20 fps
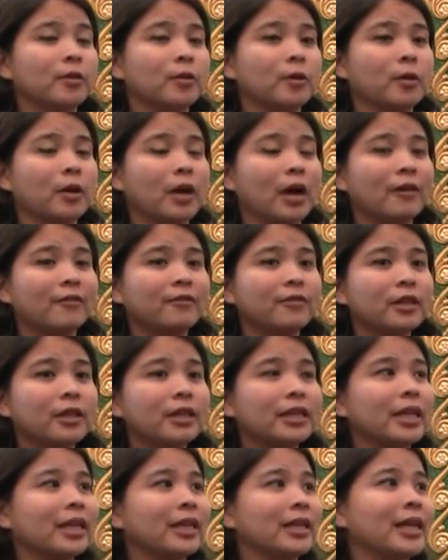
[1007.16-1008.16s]
So
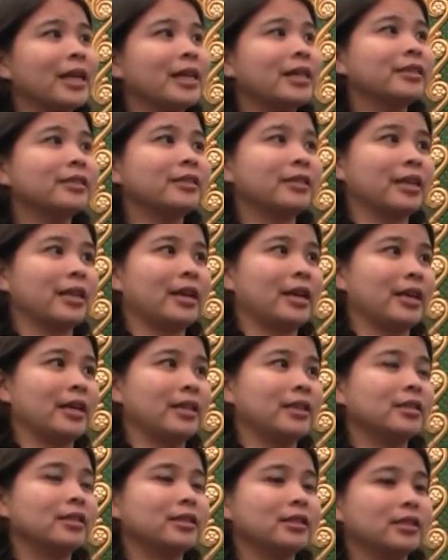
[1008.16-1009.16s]
after they lay the
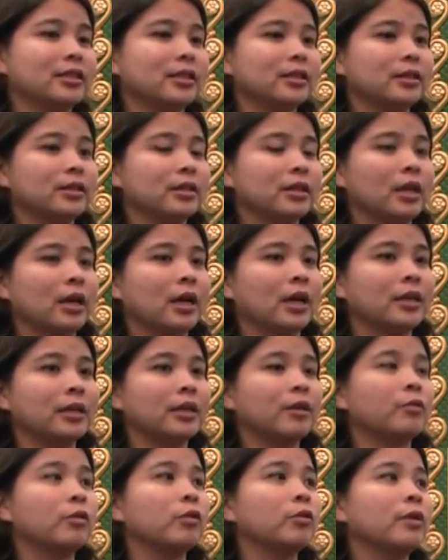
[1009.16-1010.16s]
eggs,
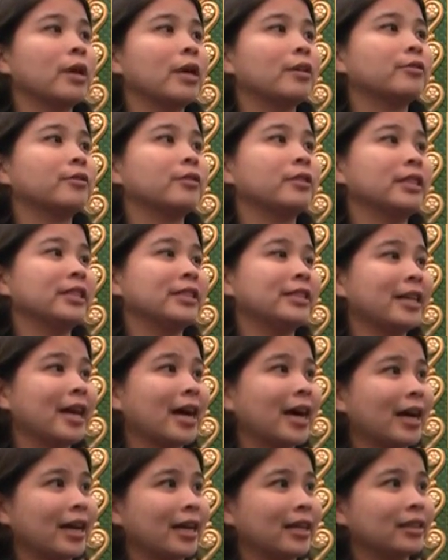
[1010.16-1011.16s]
they will naturally
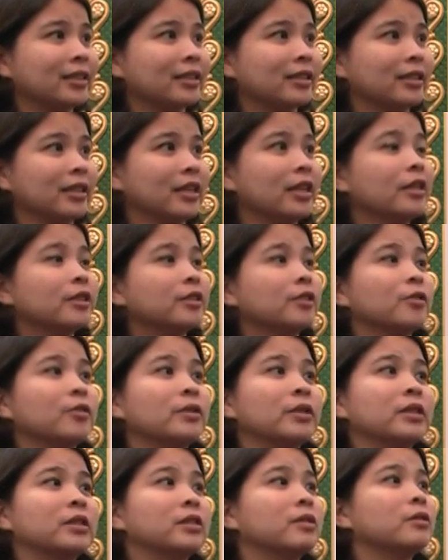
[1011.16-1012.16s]
die. So
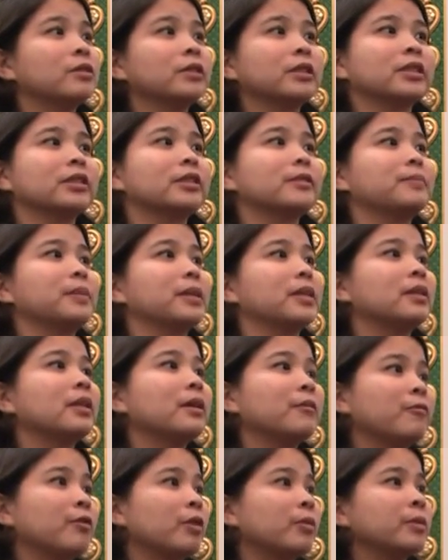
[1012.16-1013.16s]
we could just pick
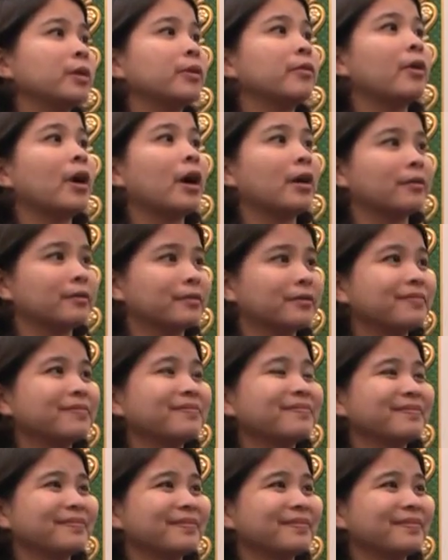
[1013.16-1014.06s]
them from the ground.